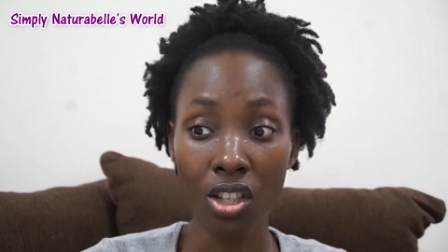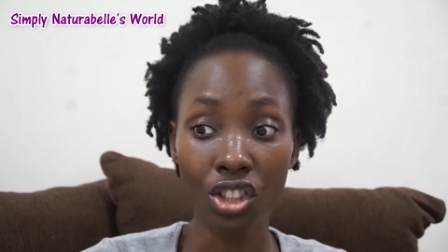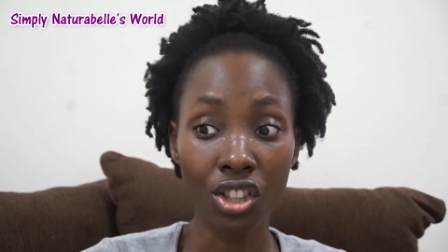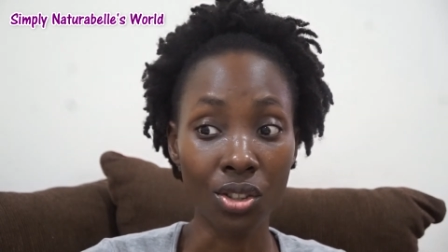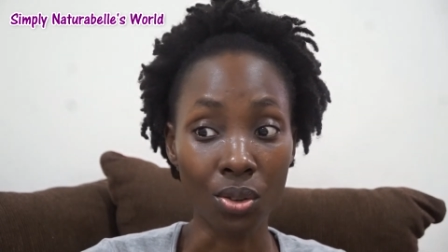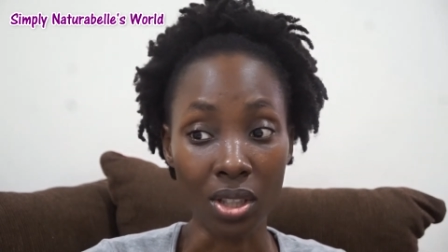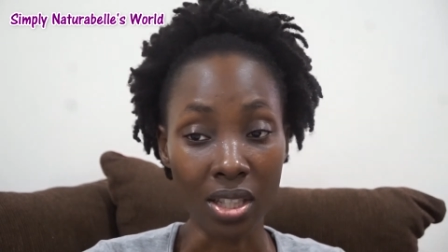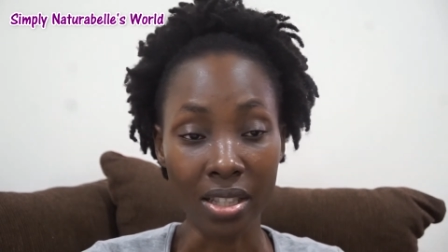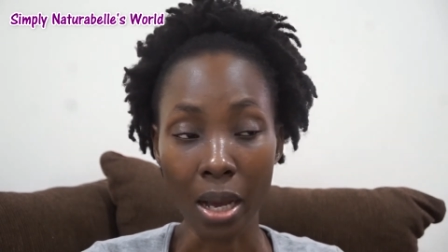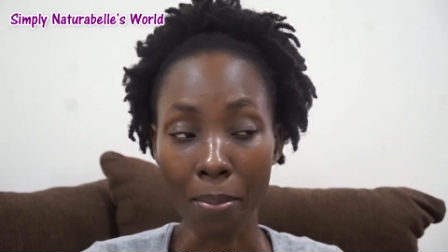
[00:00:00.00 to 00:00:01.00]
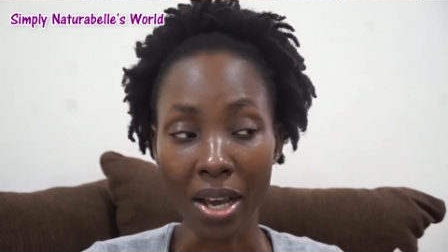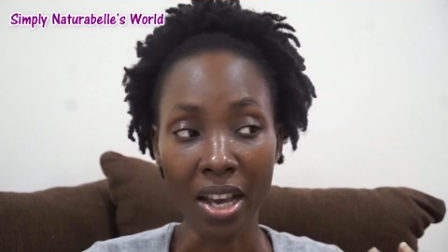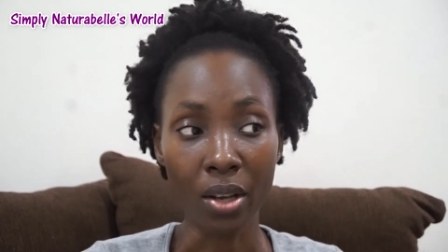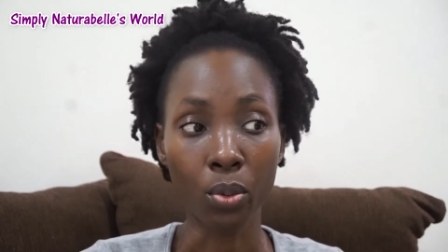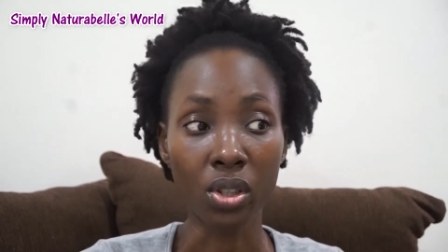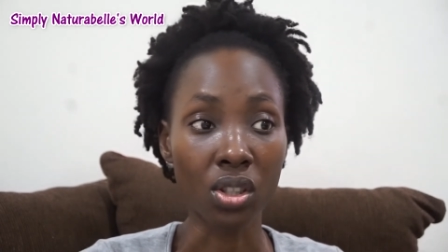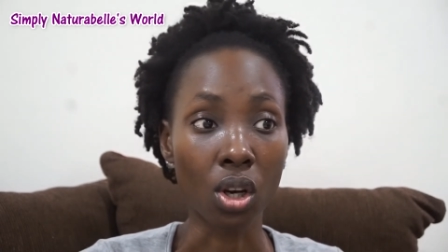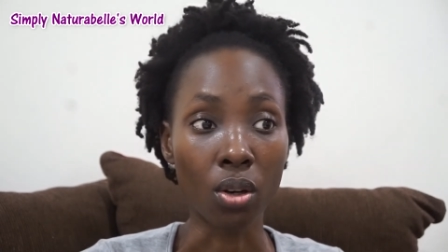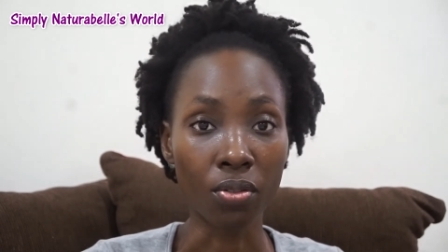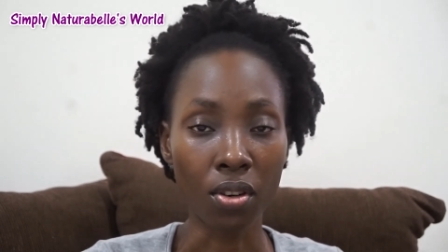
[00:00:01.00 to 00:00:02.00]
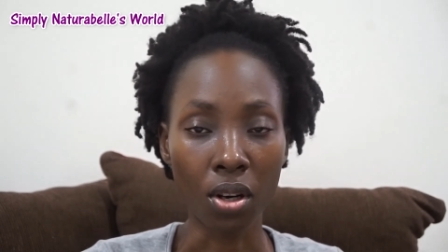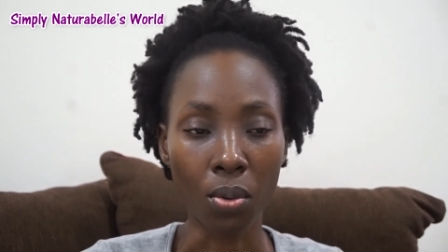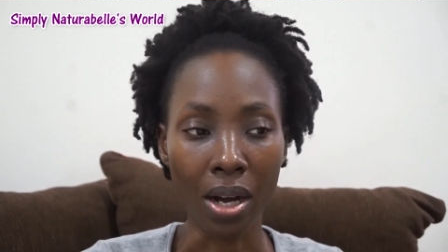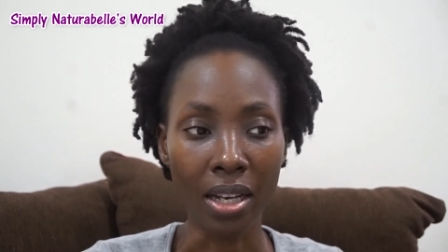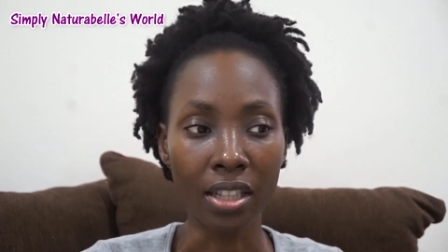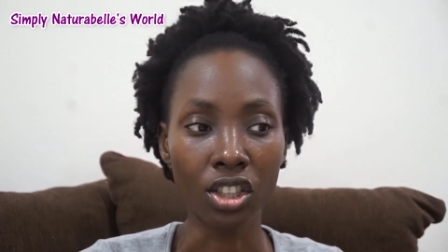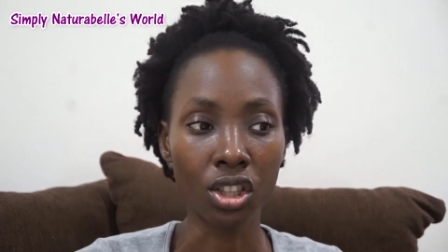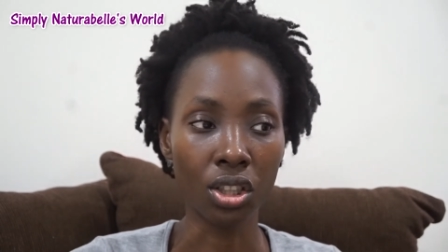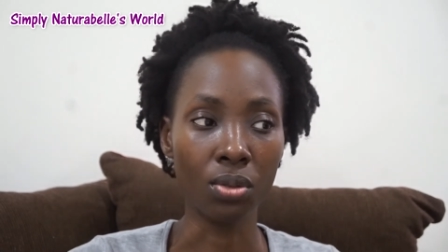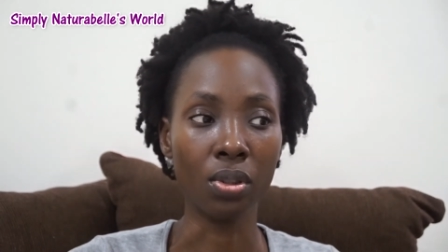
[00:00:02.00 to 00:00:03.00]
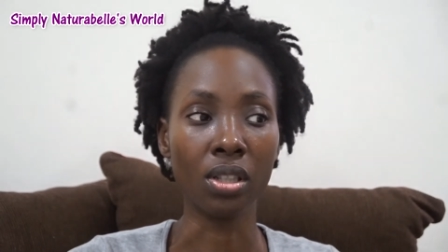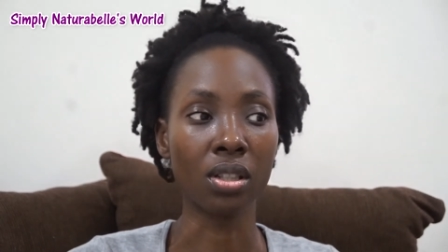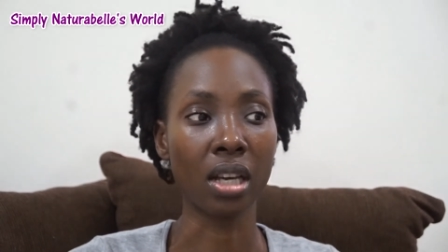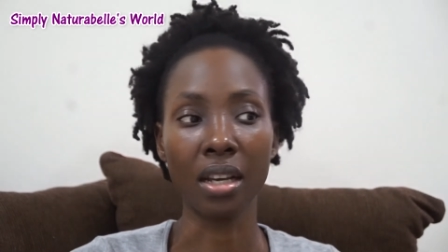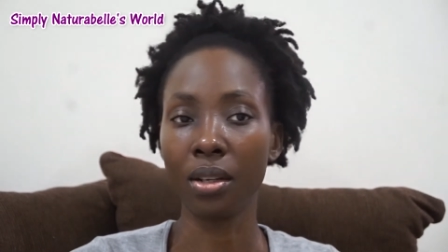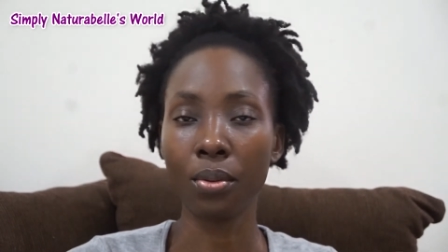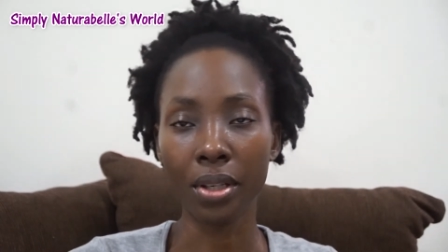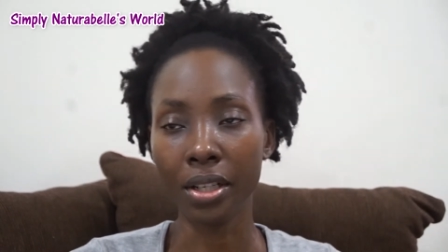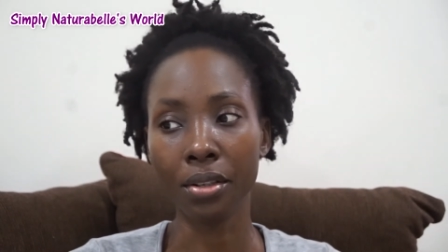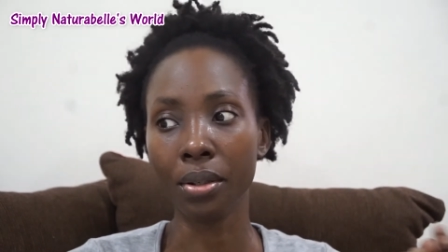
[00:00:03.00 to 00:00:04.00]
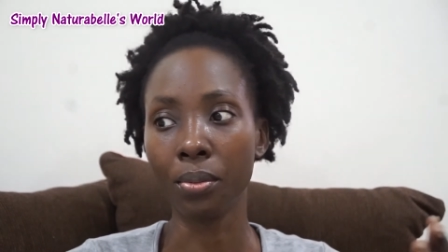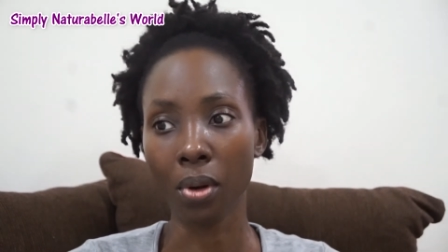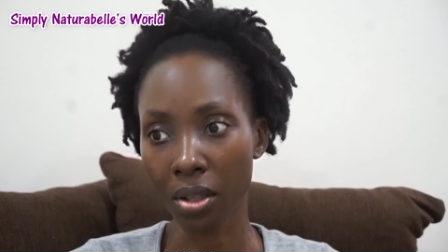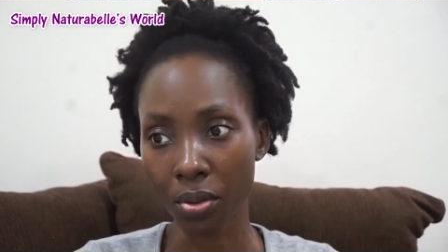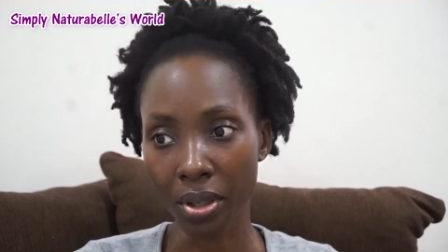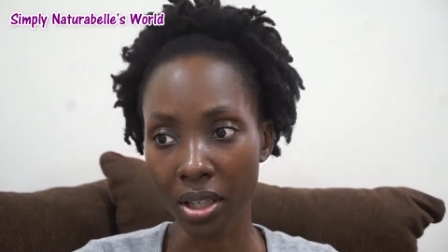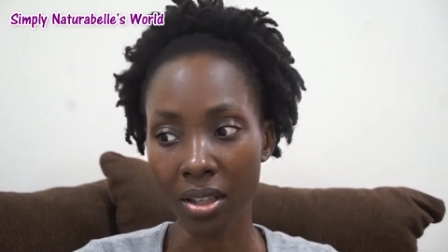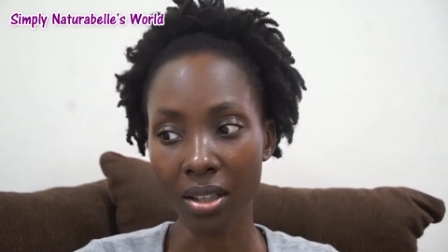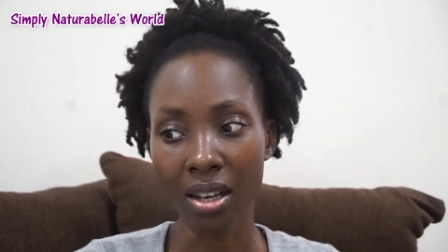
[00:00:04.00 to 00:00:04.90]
she noticed that my head was down for a while and she was kind of wondering what going on.